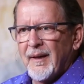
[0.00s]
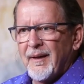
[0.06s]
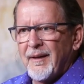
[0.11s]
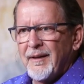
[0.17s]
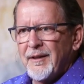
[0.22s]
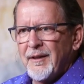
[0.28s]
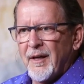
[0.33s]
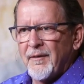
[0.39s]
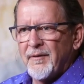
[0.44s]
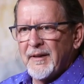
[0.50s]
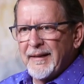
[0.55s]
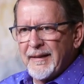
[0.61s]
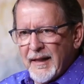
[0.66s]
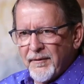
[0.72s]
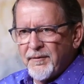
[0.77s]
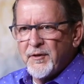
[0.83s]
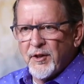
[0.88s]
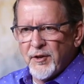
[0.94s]
You have a
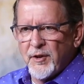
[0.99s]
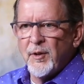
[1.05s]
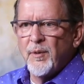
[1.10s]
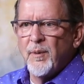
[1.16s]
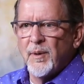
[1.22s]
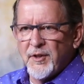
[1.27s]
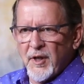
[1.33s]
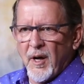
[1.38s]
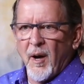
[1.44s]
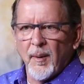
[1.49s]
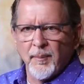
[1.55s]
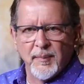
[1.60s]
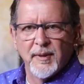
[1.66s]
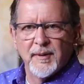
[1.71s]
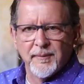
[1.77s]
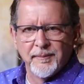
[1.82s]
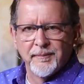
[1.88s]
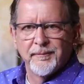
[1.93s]
gift to do a job.
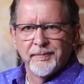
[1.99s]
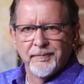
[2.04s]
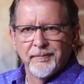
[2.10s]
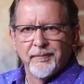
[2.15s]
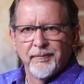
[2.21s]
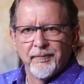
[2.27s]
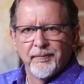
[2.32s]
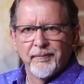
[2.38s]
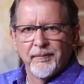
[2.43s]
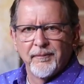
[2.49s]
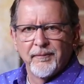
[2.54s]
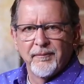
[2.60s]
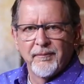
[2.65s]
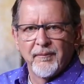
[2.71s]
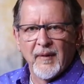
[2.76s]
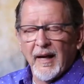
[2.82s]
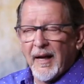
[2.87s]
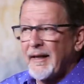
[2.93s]

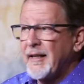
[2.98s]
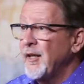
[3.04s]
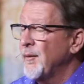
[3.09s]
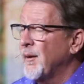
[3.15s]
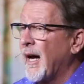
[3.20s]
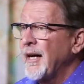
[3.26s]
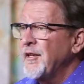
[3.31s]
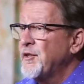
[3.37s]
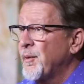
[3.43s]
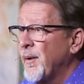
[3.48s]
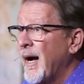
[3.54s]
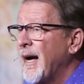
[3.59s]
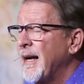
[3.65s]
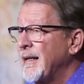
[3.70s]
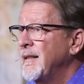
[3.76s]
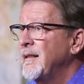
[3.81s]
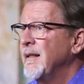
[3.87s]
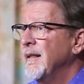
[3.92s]
I
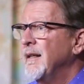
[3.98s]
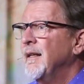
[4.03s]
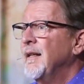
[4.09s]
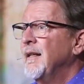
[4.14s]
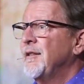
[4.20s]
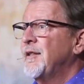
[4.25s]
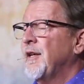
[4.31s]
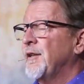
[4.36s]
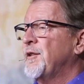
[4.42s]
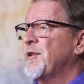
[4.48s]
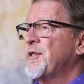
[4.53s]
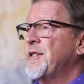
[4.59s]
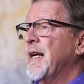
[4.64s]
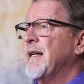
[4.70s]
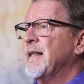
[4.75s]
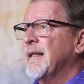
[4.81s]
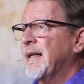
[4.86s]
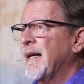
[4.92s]
tried to
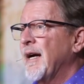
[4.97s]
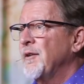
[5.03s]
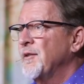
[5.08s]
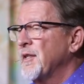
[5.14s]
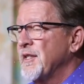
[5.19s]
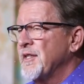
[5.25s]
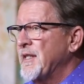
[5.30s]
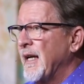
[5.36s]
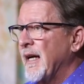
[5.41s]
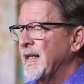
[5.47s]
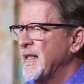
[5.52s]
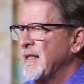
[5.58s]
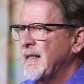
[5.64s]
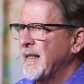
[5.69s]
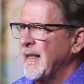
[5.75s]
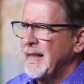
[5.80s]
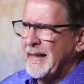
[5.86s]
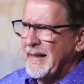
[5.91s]
understand accountancy. I
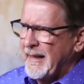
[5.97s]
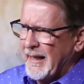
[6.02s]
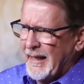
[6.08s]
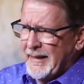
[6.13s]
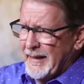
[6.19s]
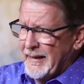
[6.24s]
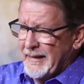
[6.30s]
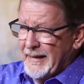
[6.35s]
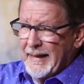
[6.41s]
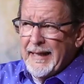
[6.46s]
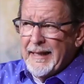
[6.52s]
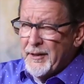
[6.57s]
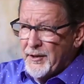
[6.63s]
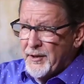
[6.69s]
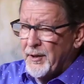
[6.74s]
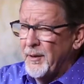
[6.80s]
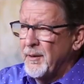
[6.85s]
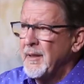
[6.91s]
didn't need
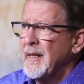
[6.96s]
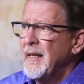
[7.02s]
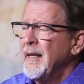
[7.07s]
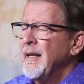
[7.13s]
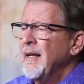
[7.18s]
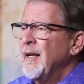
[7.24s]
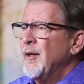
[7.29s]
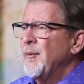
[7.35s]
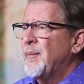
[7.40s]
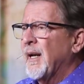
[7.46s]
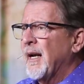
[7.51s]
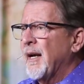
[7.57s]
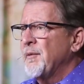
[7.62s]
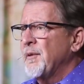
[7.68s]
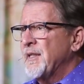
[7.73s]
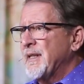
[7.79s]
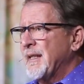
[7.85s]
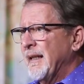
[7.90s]
to, but I
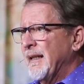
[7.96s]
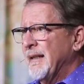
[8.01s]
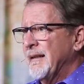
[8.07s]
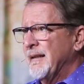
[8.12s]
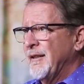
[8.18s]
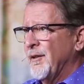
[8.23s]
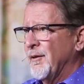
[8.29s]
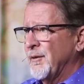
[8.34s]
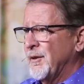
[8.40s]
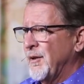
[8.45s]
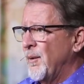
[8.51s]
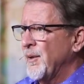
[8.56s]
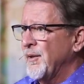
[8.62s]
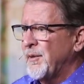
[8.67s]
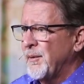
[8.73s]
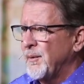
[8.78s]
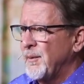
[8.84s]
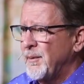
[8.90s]
was, you know, going
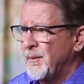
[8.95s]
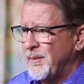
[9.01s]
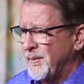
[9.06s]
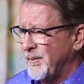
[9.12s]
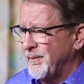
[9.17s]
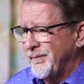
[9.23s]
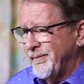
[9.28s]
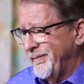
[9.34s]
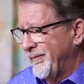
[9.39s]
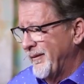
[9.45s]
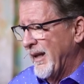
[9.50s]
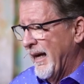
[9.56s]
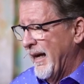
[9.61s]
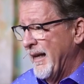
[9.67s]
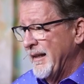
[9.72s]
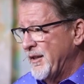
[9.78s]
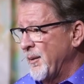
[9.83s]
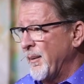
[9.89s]
through, I
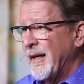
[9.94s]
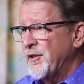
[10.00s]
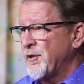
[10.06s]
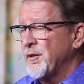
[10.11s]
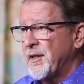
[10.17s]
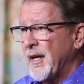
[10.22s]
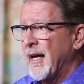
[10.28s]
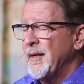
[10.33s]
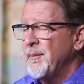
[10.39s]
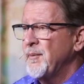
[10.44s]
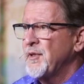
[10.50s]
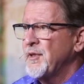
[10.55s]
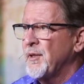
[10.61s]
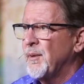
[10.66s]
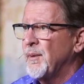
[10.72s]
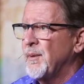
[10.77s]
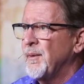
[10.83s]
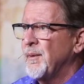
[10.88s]
had some extra time.
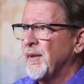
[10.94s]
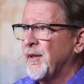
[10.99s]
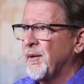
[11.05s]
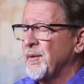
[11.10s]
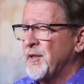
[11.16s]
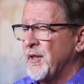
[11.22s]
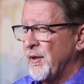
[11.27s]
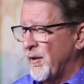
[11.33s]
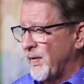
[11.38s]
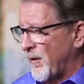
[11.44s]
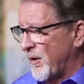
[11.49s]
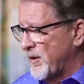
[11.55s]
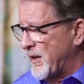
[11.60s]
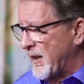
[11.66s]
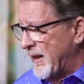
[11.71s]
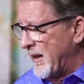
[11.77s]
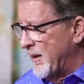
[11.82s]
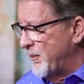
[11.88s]
So there was a
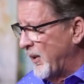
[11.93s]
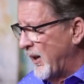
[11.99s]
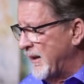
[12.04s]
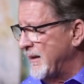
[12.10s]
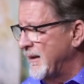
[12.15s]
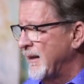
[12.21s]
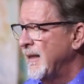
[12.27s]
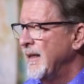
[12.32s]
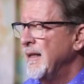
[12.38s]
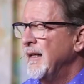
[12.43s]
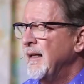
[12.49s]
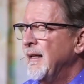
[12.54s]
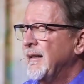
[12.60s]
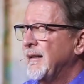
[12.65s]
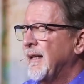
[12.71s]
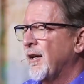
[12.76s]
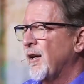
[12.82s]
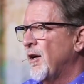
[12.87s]
university in Britain
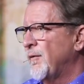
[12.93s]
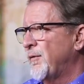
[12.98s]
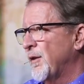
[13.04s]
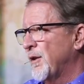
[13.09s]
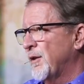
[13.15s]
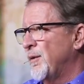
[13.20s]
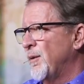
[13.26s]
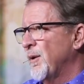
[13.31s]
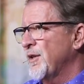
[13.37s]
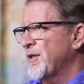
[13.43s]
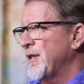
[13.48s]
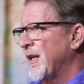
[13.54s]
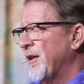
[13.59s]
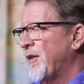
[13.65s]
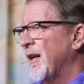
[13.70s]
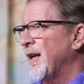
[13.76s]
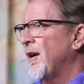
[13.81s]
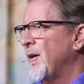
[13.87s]
that offered a course, and I
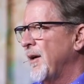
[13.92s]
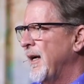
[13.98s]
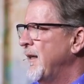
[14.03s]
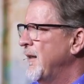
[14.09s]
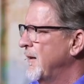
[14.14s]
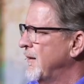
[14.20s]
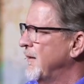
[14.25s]
thought, all right,